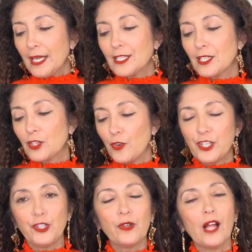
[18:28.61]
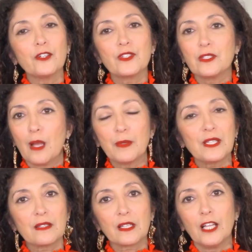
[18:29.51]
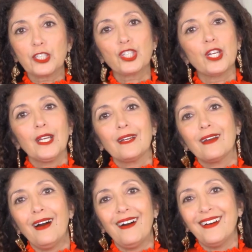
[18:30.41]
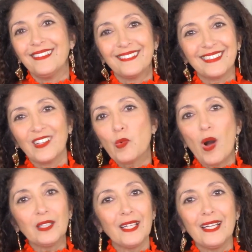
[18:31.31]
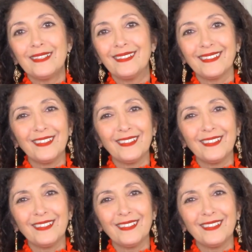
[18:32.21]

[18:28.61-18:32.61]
It's thirty-two dollars, doubles as a clutch, uh, wallet.